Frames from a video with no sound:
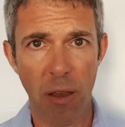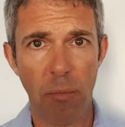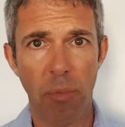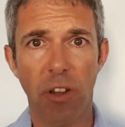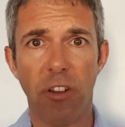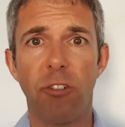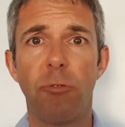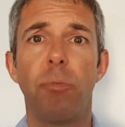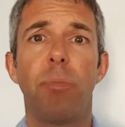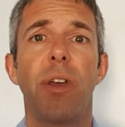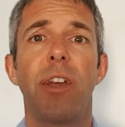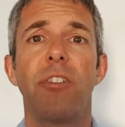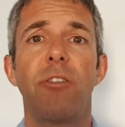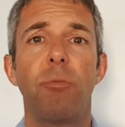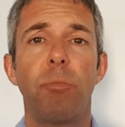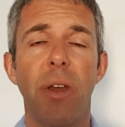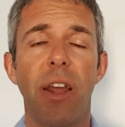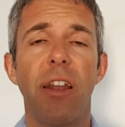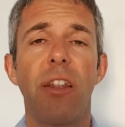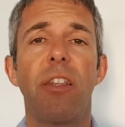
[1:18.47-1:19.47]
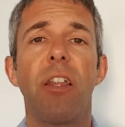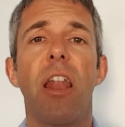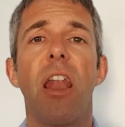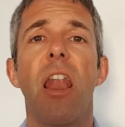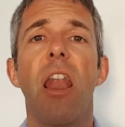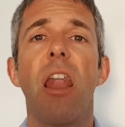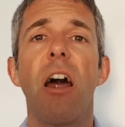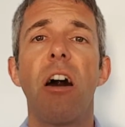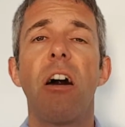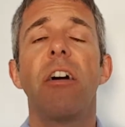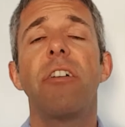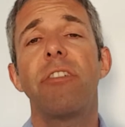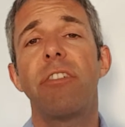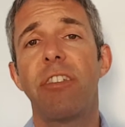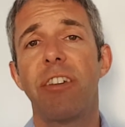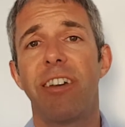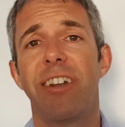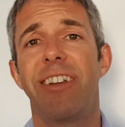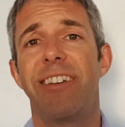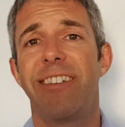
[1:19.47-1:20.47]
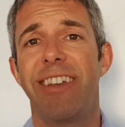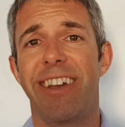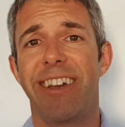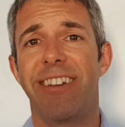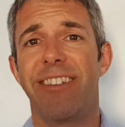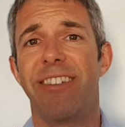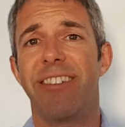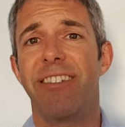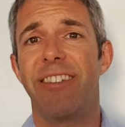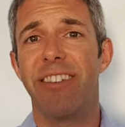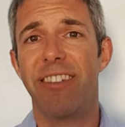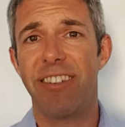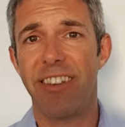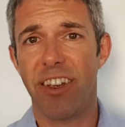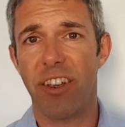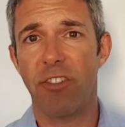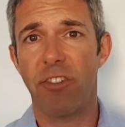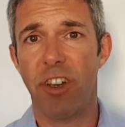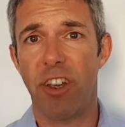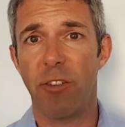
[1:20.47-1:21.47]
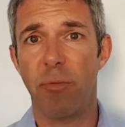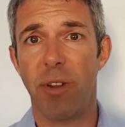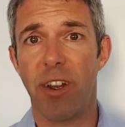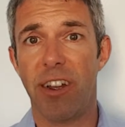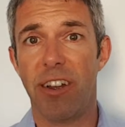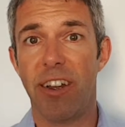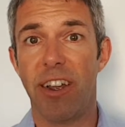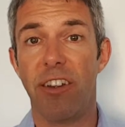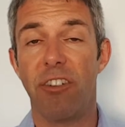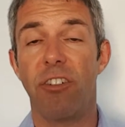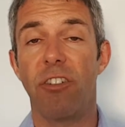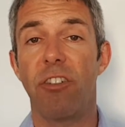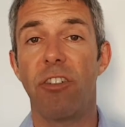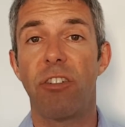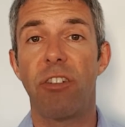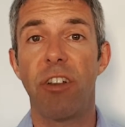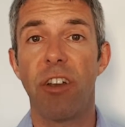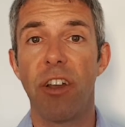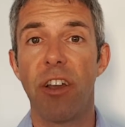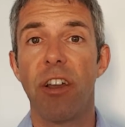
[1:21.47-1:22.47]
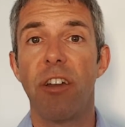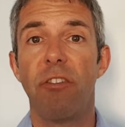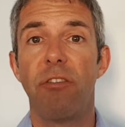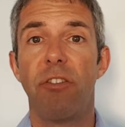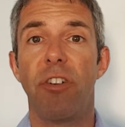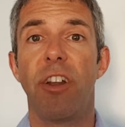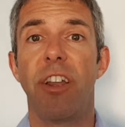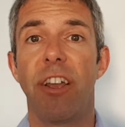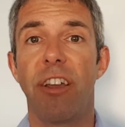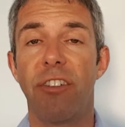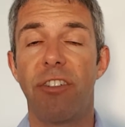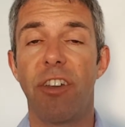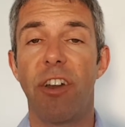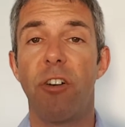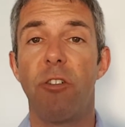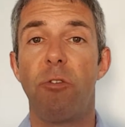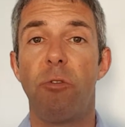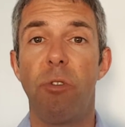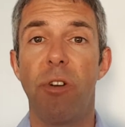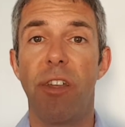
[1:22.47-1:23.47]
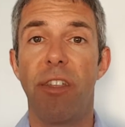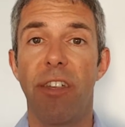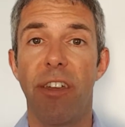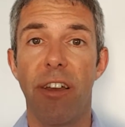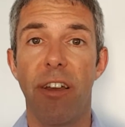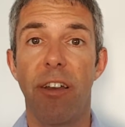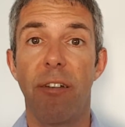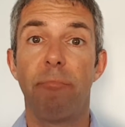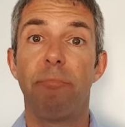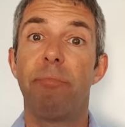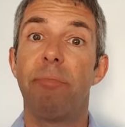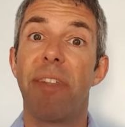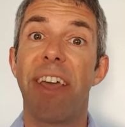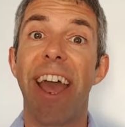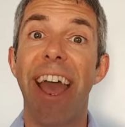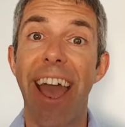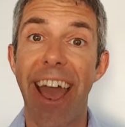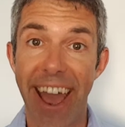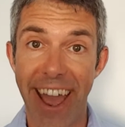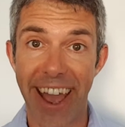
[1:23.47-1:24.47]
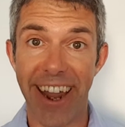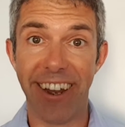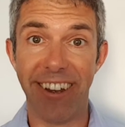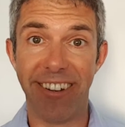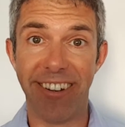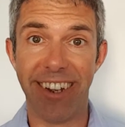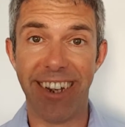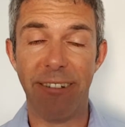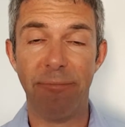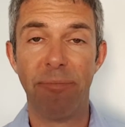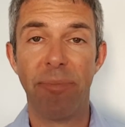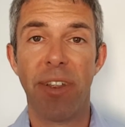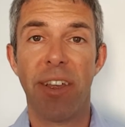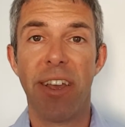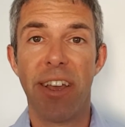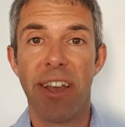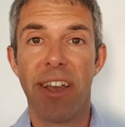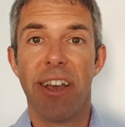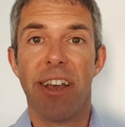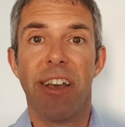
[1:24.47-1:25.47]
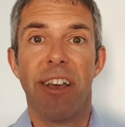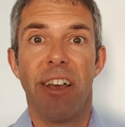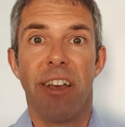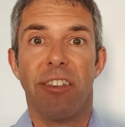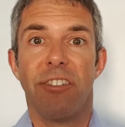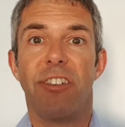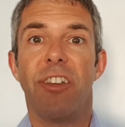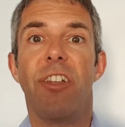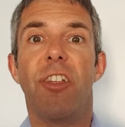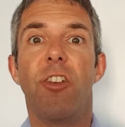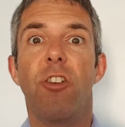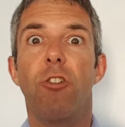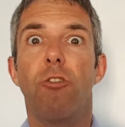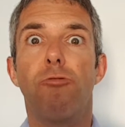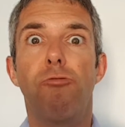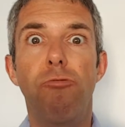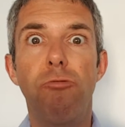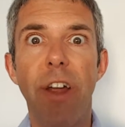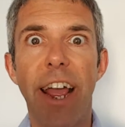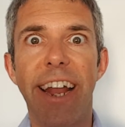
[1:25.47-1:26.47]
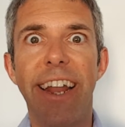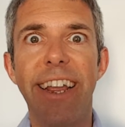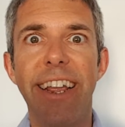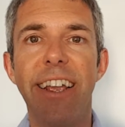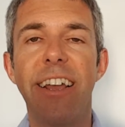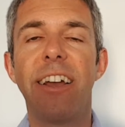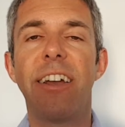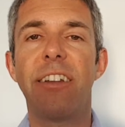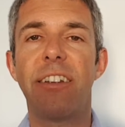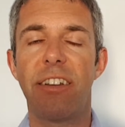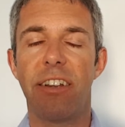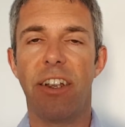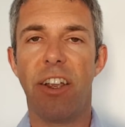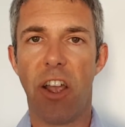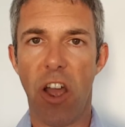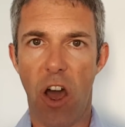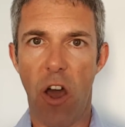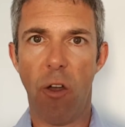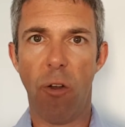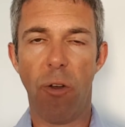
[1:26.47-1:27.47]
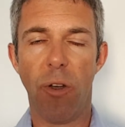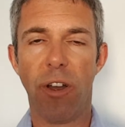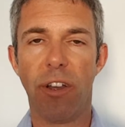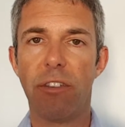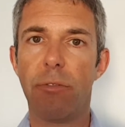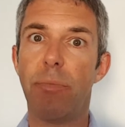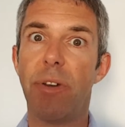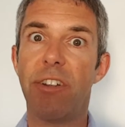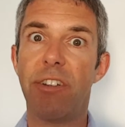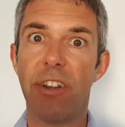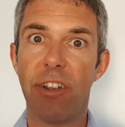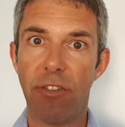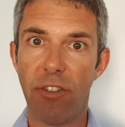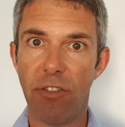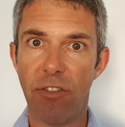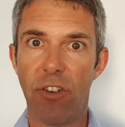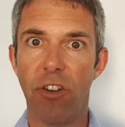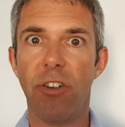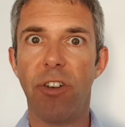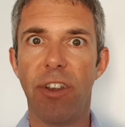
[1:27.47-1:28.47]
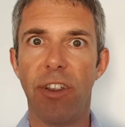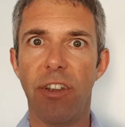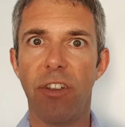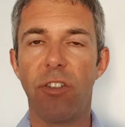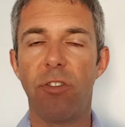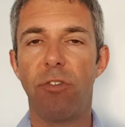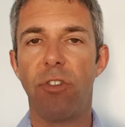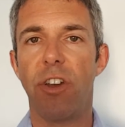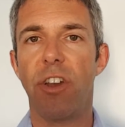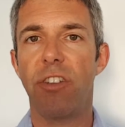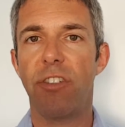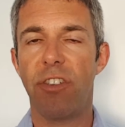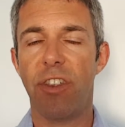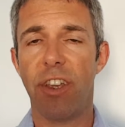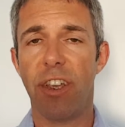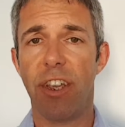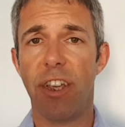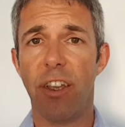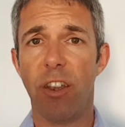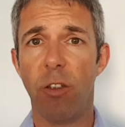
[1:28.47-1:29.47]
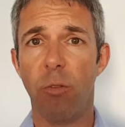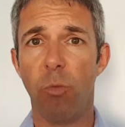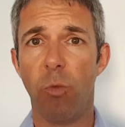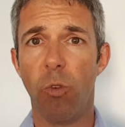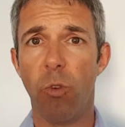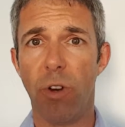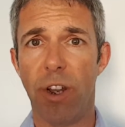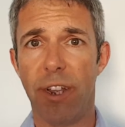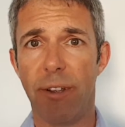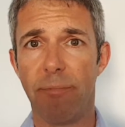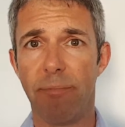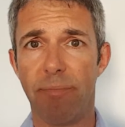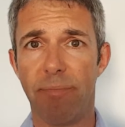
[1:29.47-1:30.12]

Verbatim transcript: But it's best spend the last 30 seconds of the six phase meditation just filling yourself with energy so that you're ready to go, especially if you're doing this first thing in the morning